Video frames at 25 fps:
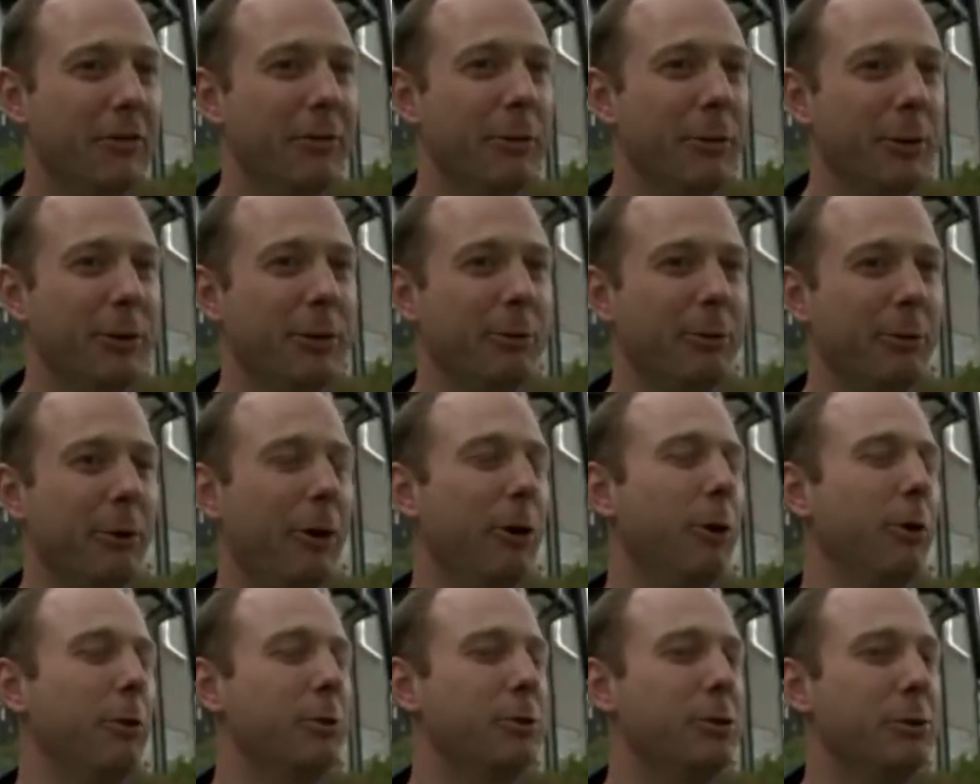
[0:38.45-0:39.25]
Even though
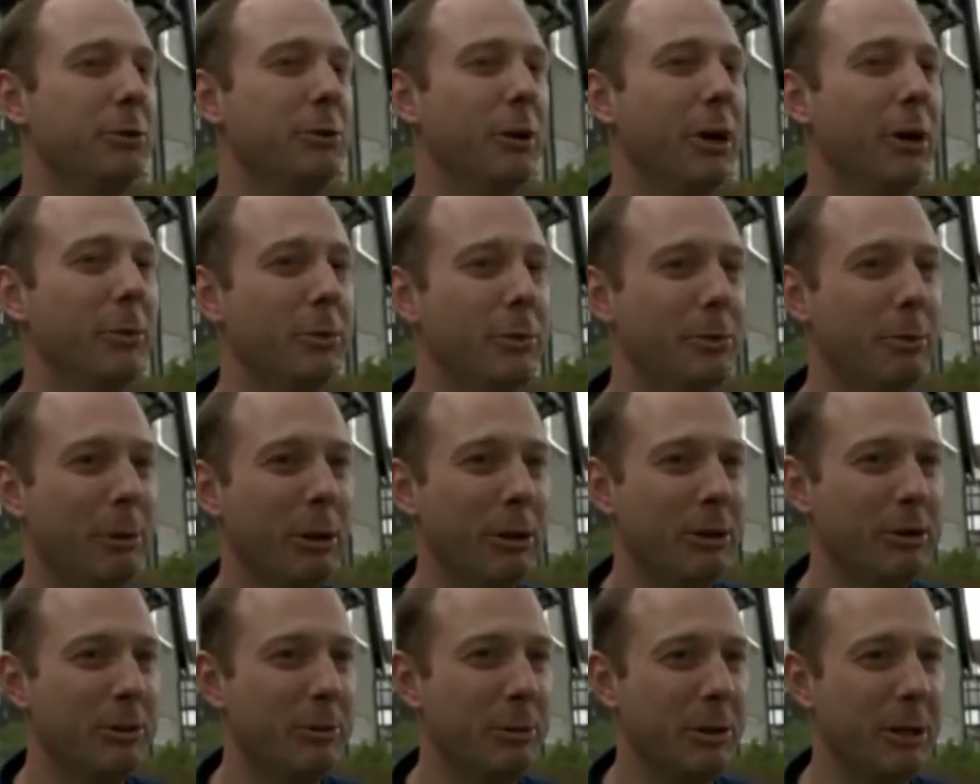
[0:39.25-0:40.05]
obviously rape's
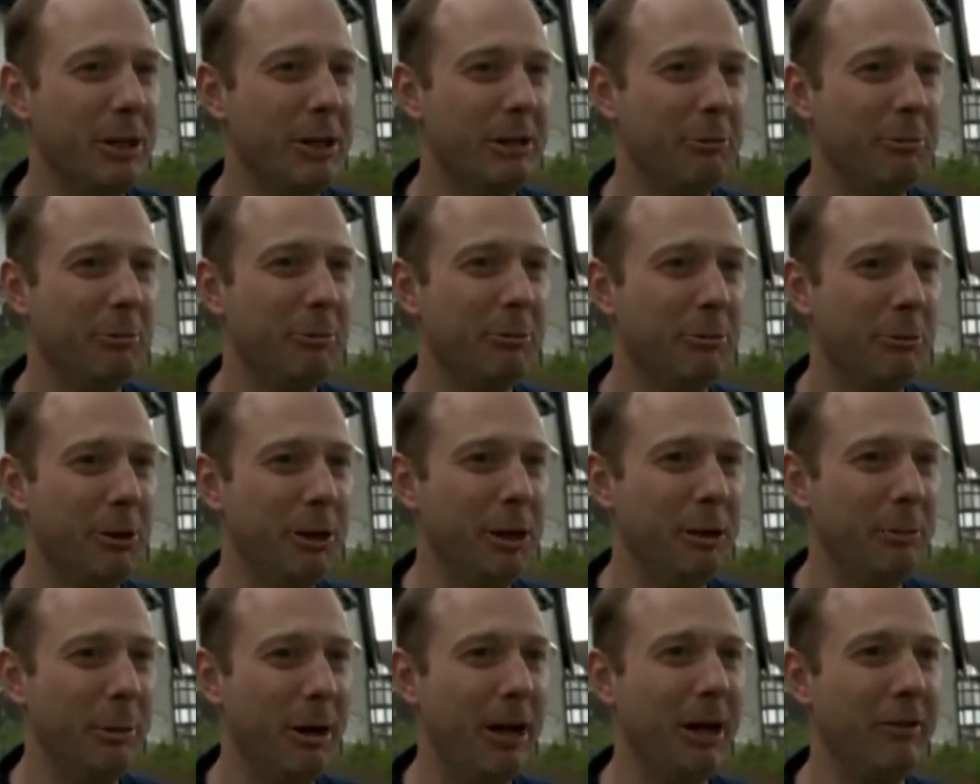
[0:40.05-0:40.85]
supposed to be
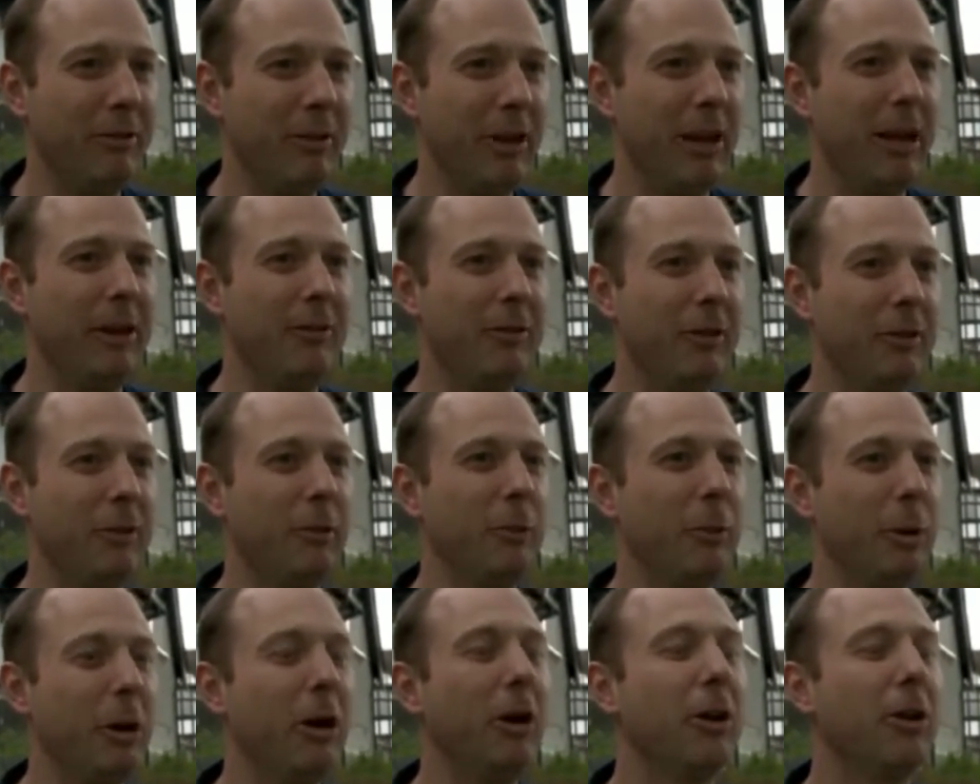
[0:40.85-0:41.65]
really bad for hay
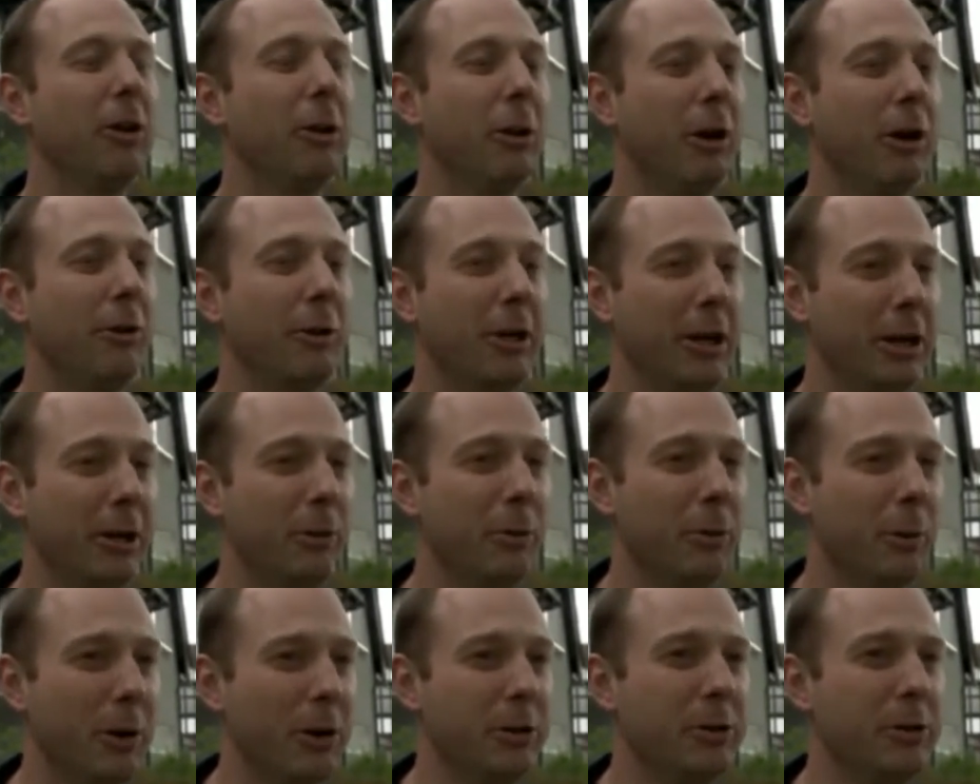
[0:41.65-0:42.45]
fever, but I get
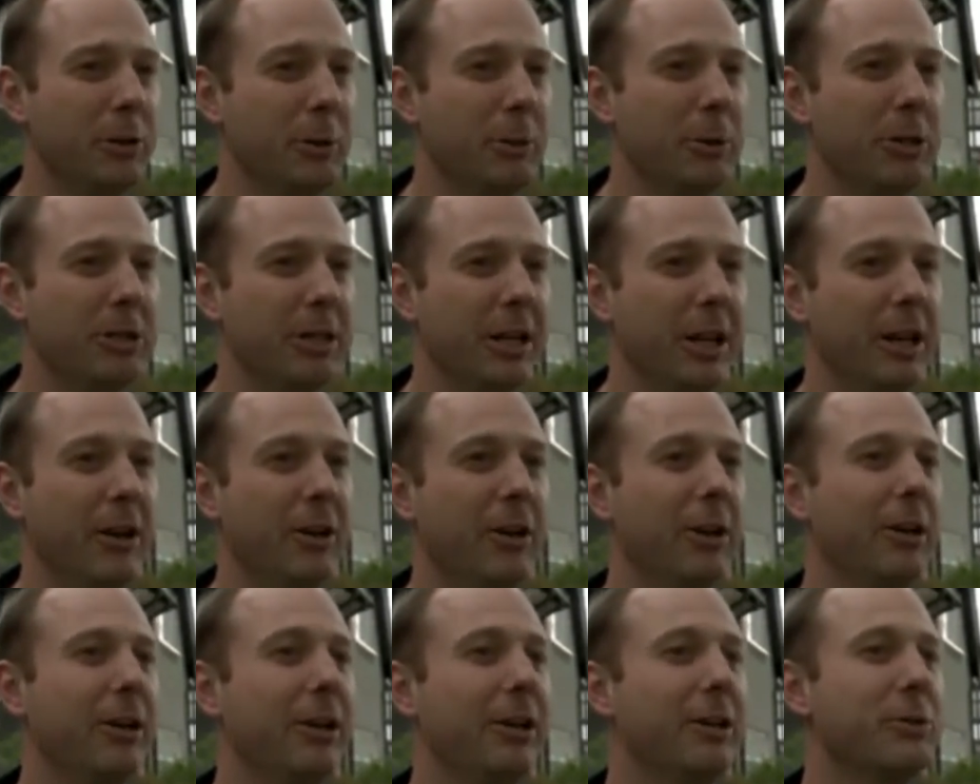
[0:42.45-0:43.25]
it worse when I'm in
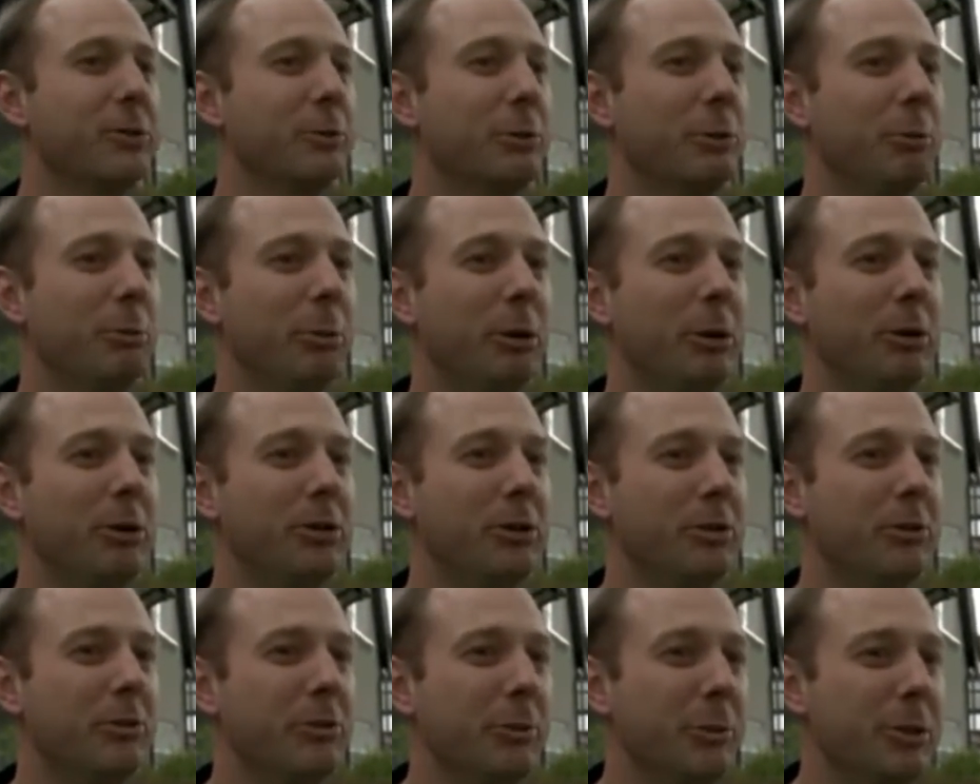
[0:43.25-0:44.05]
town. I think that's all the
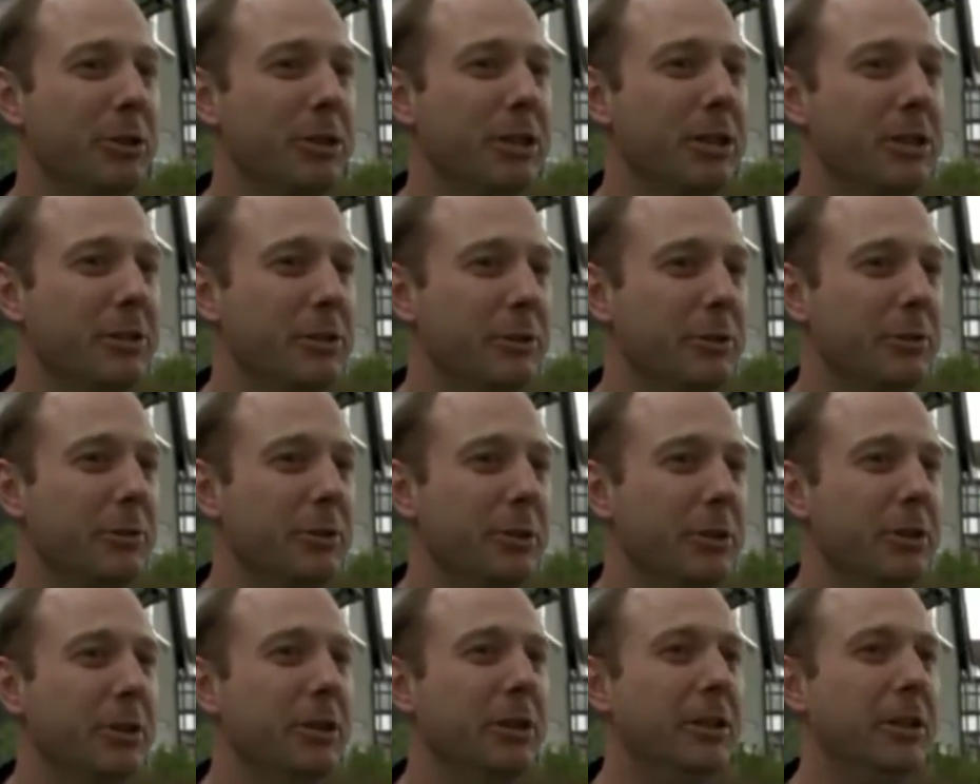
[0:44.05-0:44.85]
pollution from the diesel
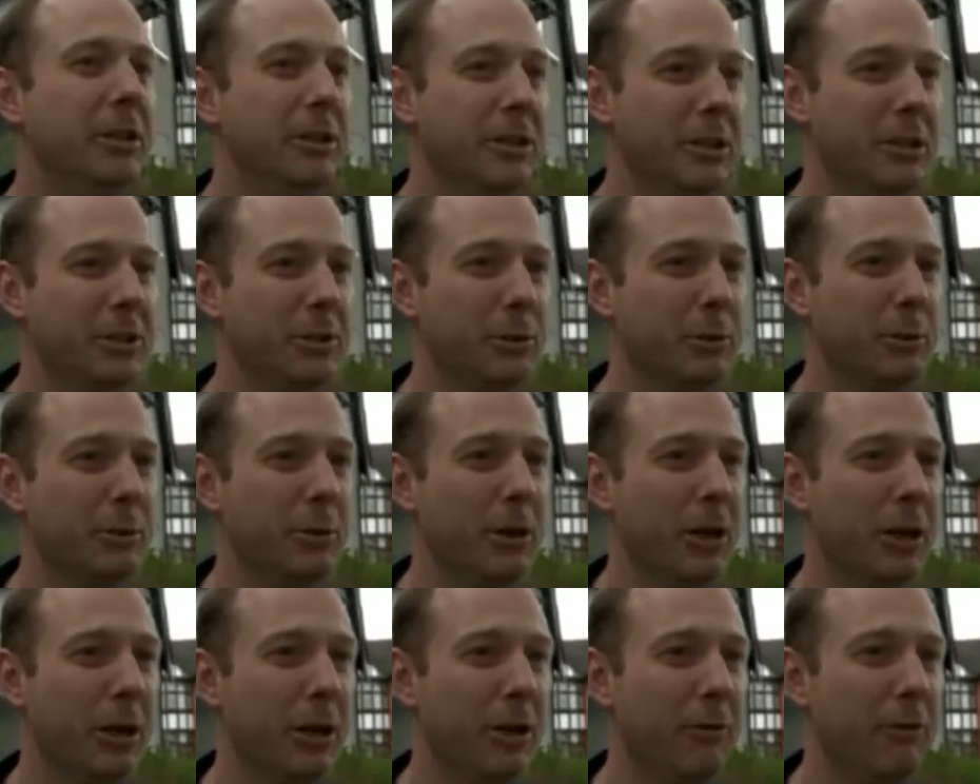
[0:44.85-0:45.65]
diesel
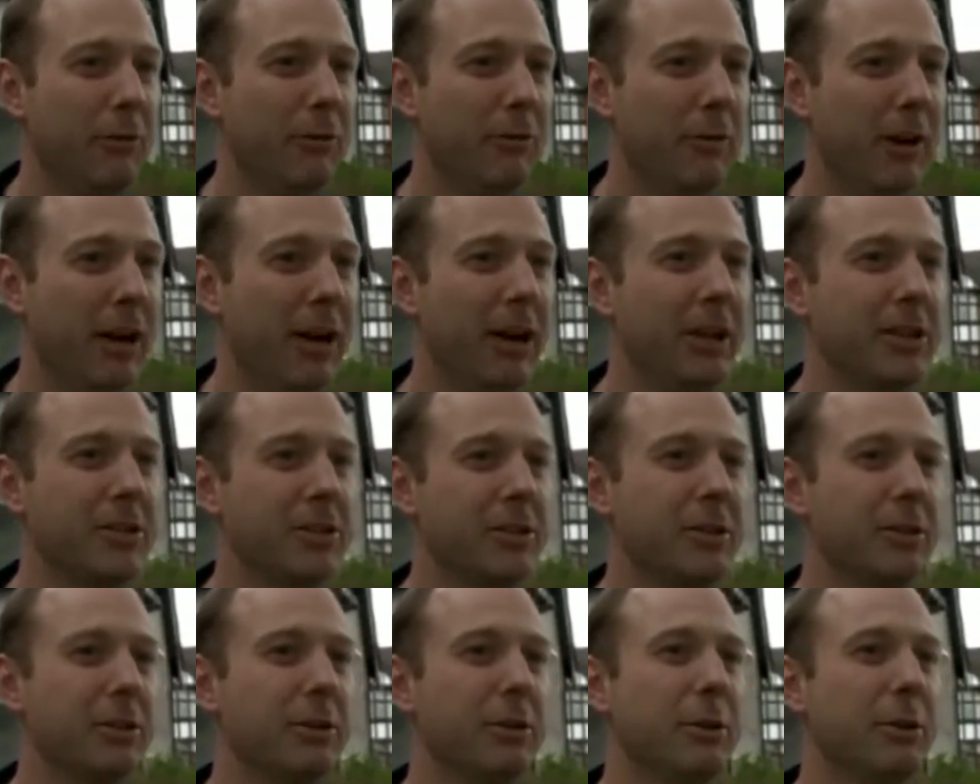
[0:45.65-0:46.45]
uh,
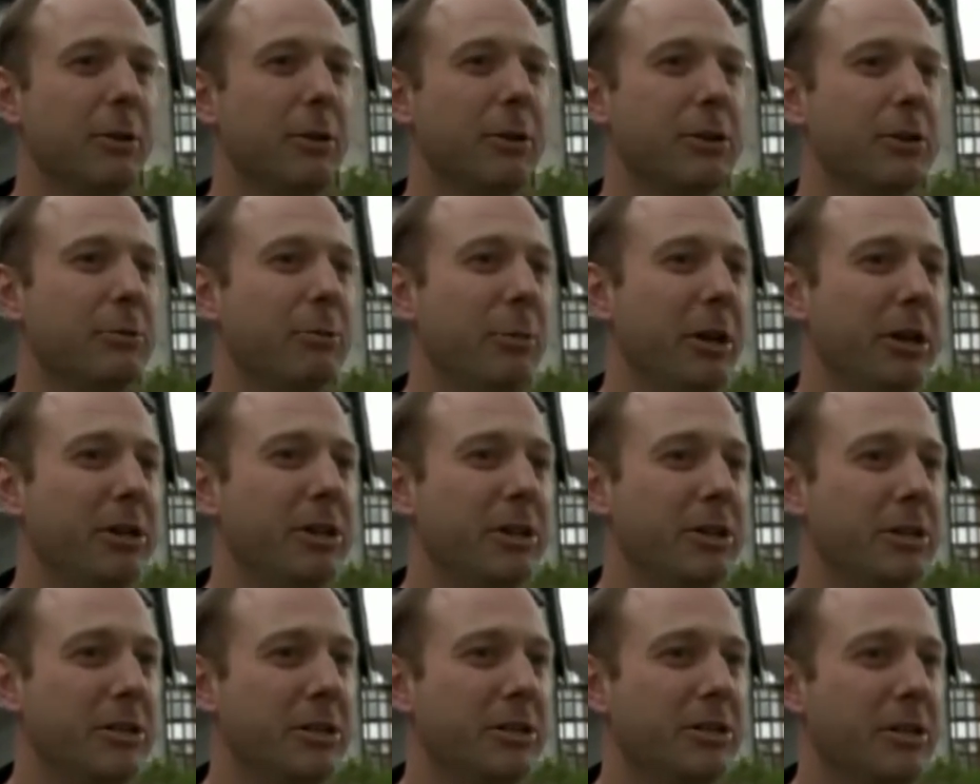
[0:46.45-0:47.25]
vans and lorries and
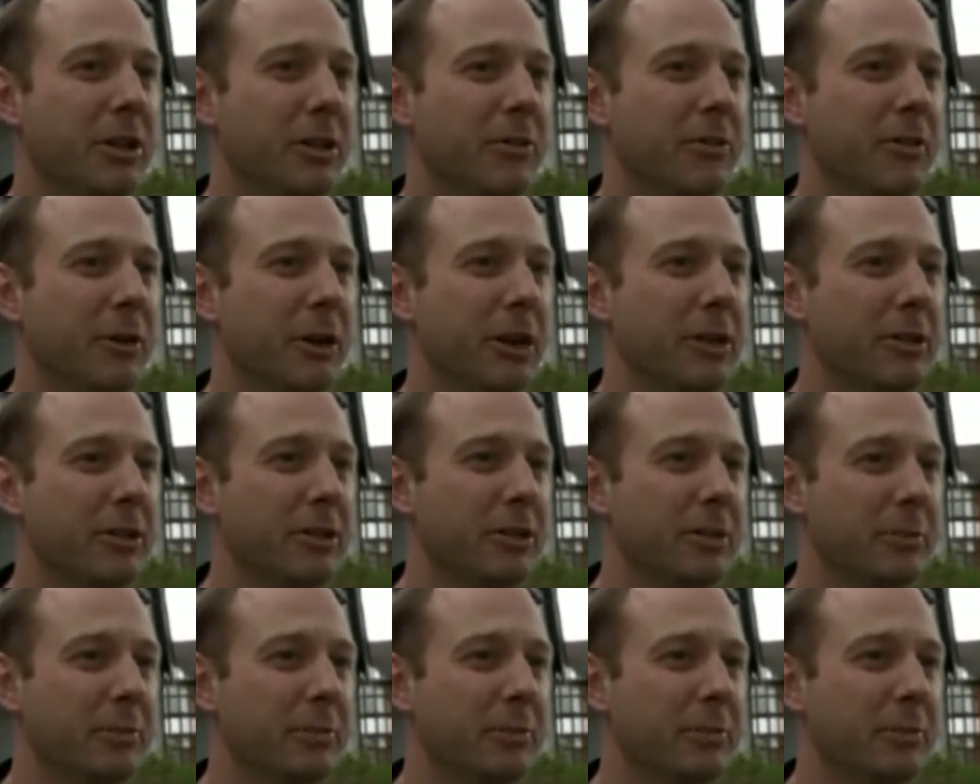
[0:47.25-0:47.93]
buses that drive around.